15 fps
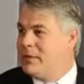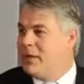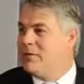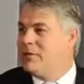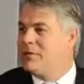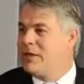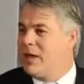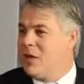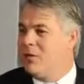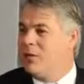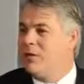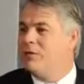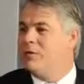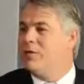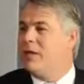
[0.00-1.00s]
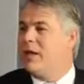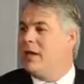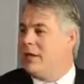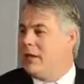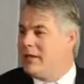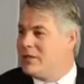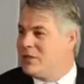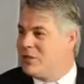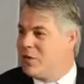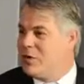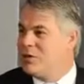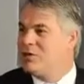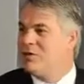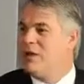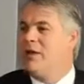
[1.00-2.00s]
Now the Scout, using a light
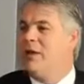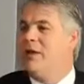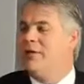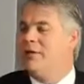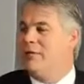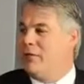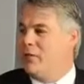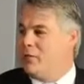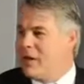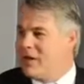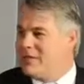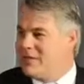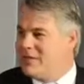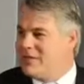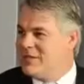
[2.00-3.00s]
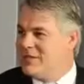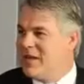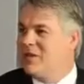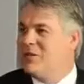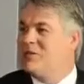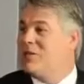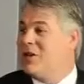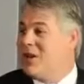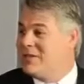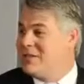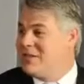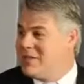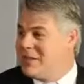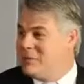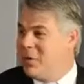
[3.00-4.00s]
source, fluoresces,
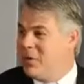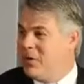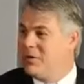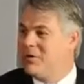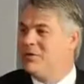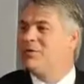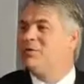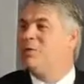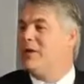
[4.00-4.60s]
energizes these particles.